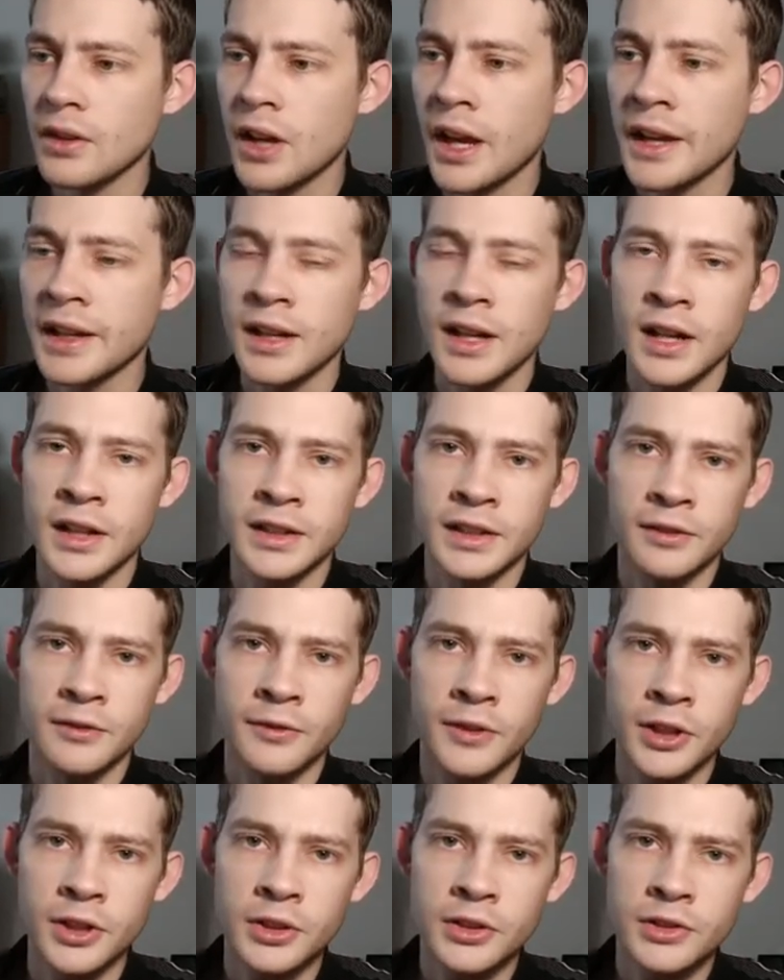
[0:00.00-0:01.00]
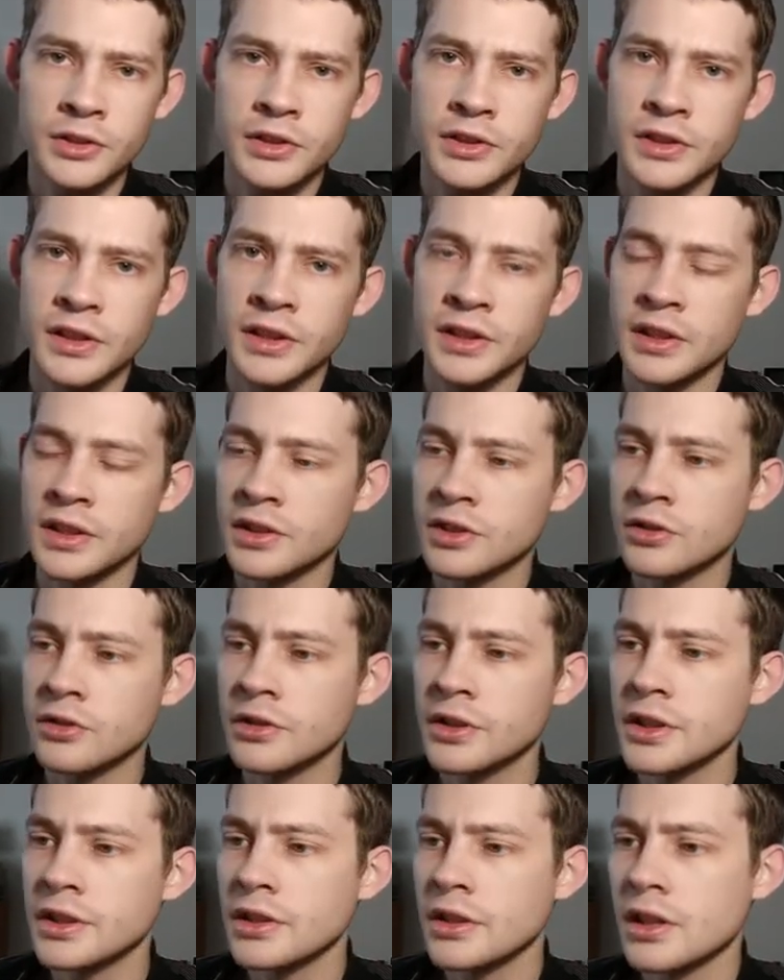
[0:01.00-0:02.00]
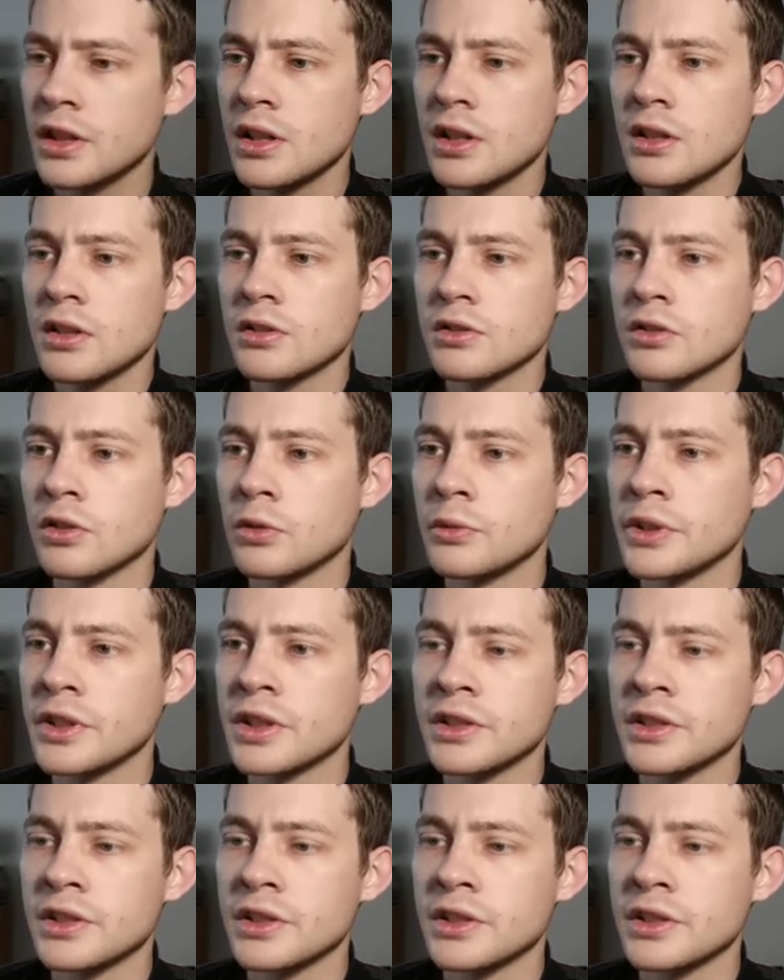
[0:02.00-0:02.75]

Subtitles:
iconic figures in history, so we